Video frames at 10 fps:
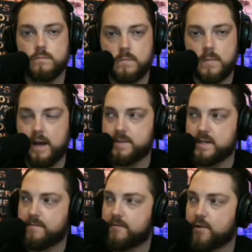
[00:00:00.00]

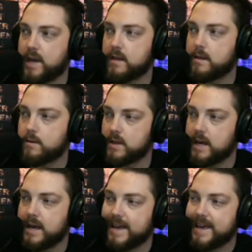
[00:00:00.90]

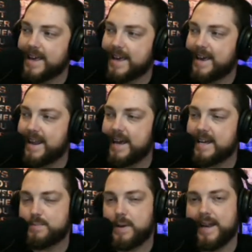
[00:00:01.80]
Absolutely. It
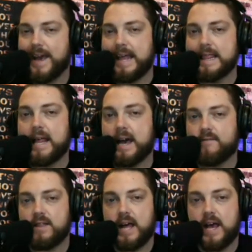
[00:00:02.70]
has been a
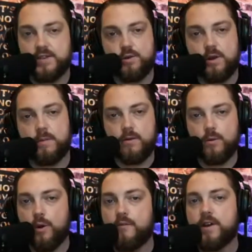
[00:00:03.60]
live stream here in the
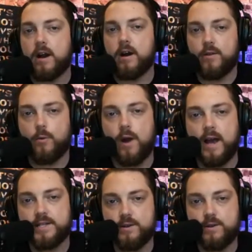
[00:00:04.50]
Roofing on the
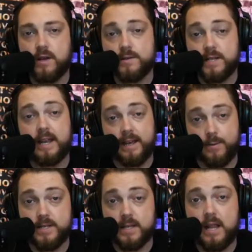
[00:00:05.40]
Rise studios, and it
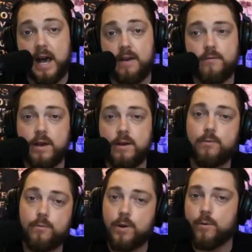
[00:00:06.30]
was live.
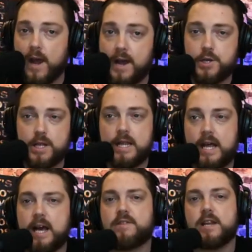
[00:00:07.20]
We were actually
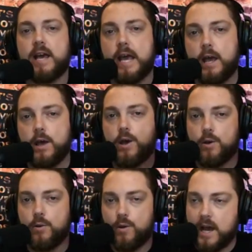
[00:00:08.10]
live today.
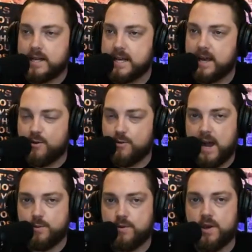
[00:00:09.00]
We got to
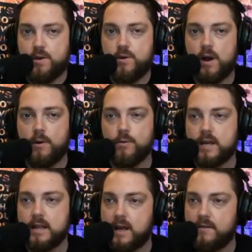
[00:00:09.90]
interact with you. I
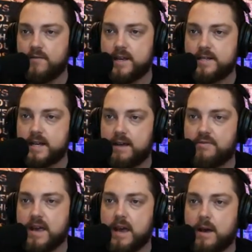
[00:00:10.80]
really love this. I
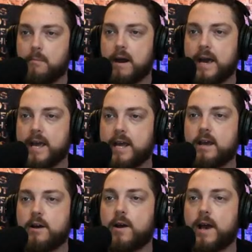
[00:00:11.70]
think I might
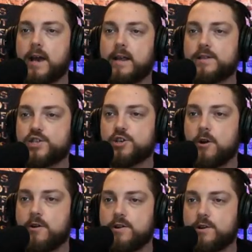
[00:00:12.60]
go ahead and
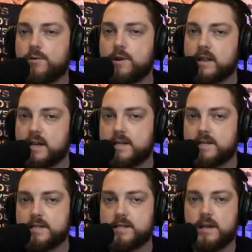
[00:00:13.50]
start doing
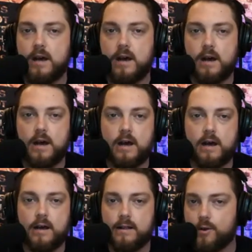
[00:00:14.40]
this a
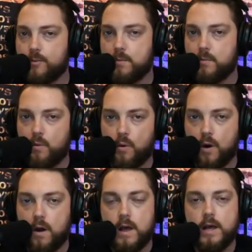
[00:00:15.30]
little bit
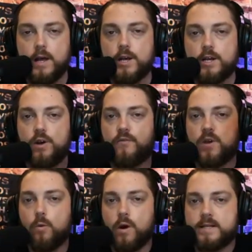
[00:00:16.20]
more. So if you
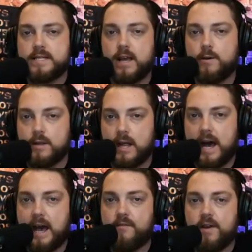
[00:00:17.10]
want us to go
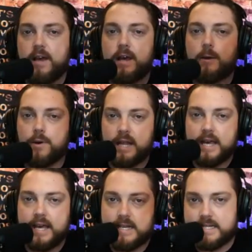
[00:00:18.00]
live,
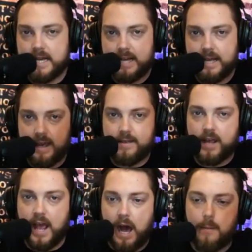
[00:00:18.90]
please, in the
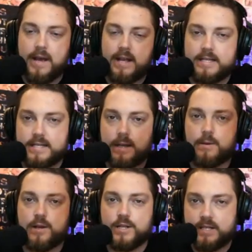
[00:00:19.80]
comments,
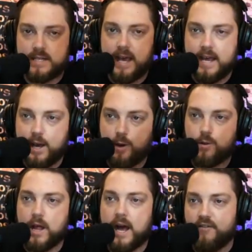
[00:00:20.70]
say go
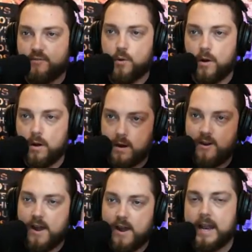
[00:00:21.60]
live more. All
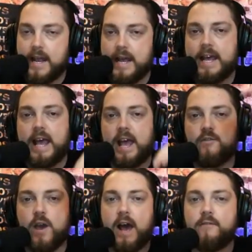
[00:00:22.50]
right. If
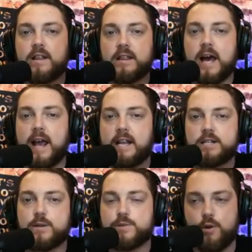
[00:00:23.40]
you haven't liked
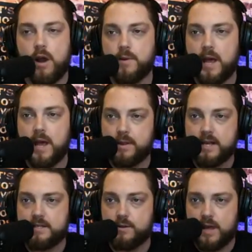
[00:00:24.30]
and subscribed yet,
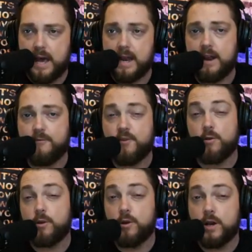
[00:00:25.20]
please do that. And if you're
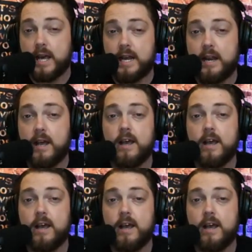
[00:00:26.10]
looking